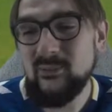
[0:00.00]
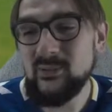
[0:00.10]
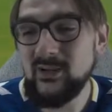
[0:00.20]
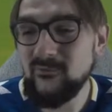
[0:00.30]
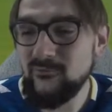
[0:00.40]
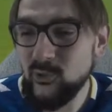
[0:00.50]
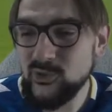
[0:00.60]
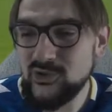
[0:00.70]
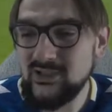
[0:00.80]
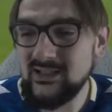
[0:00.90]
But
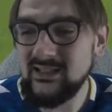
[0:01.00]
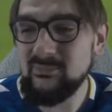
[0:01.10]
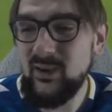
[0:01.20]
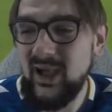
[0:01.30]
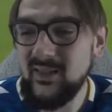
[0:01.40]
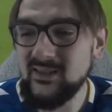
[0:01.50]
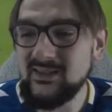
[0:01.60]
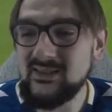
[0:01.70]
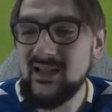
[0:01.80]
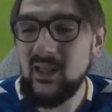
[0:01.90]
unfortunately,
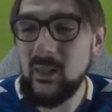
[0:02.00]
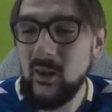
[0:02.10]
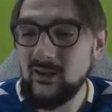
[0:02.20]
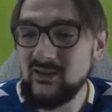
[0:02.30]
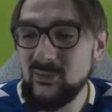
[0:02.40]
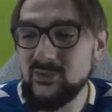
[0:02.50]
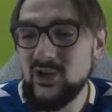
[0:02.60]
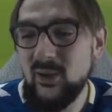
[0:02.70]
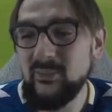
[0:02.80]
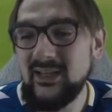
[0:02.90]
Palace locked up
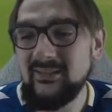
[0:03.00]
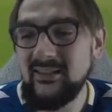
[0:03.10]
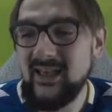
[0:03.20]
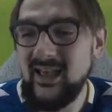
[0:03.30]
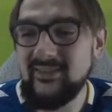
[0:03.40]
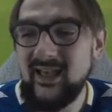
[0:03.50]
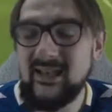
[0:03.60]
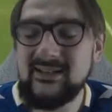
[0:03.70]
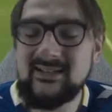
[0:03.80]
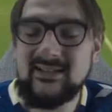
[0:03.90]
shop and at the end
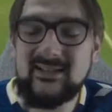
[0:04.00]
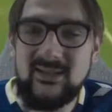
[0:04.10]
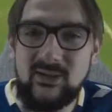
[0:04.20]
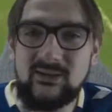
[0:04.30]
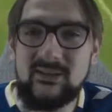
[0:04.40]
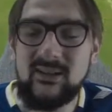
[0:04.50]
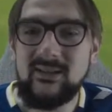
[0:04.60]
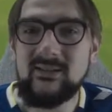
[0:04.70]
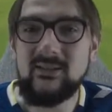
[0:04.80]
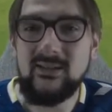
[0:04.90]
added salt
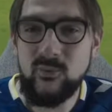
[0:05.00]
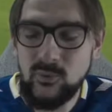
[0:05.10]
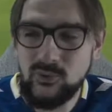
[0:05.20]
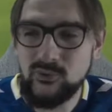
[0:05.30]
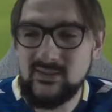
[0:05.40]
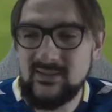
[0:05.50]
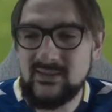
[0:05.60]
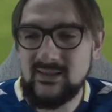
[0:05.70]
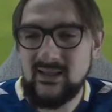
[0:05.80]
to the wounds